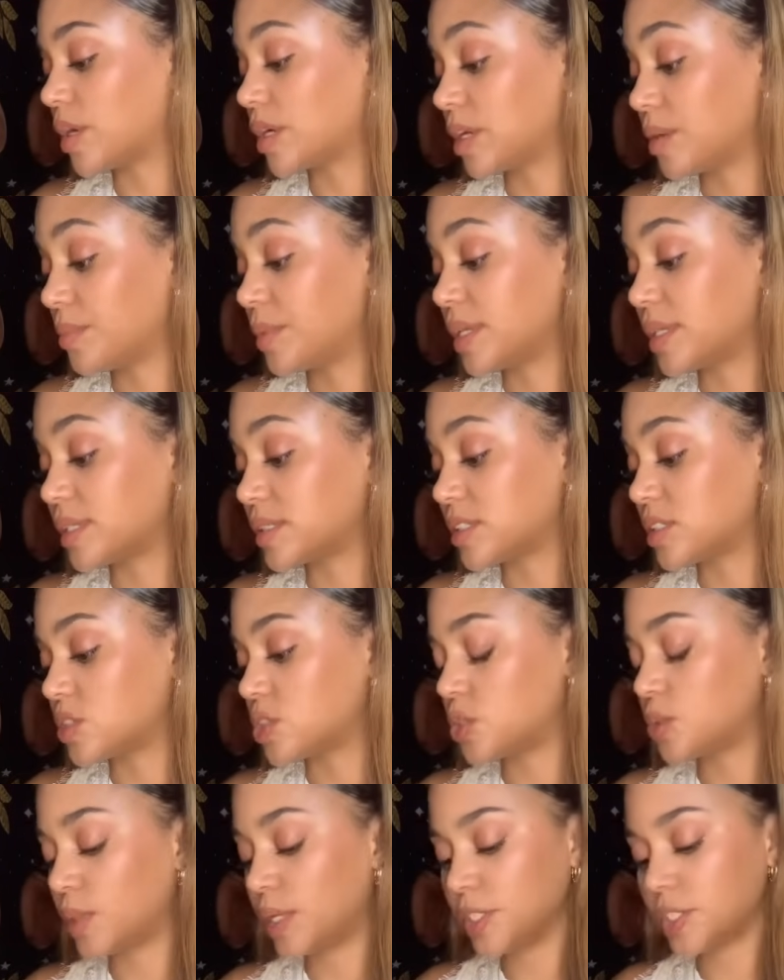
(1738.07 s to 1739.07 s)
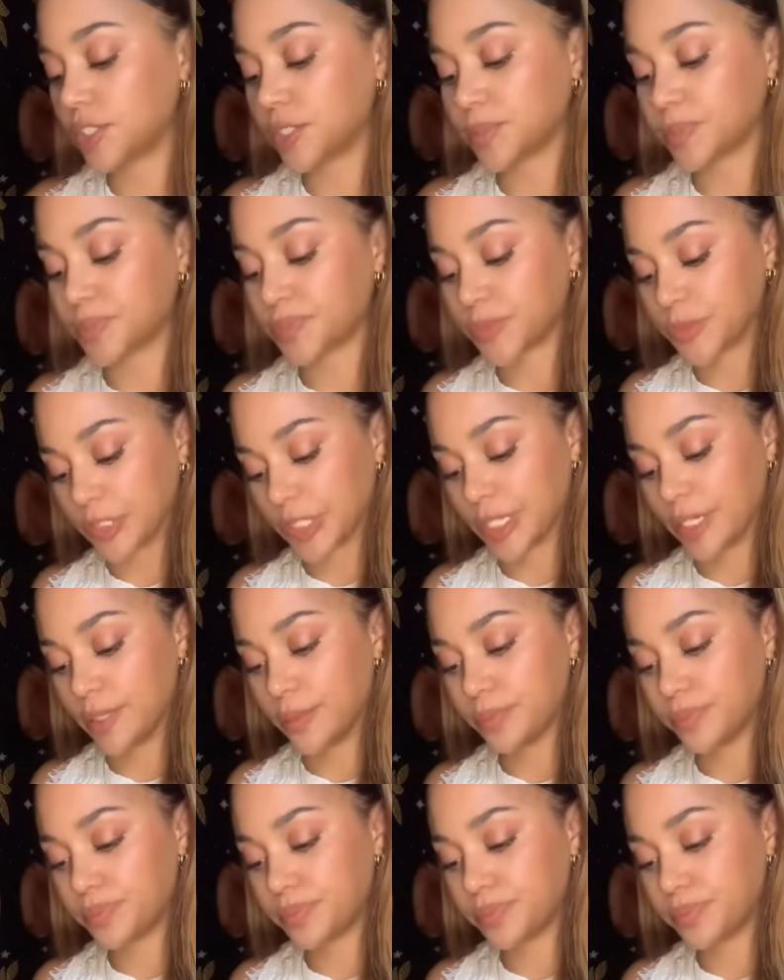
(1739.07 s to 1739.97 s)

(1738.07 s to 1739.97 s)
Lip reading: committed situation, okay?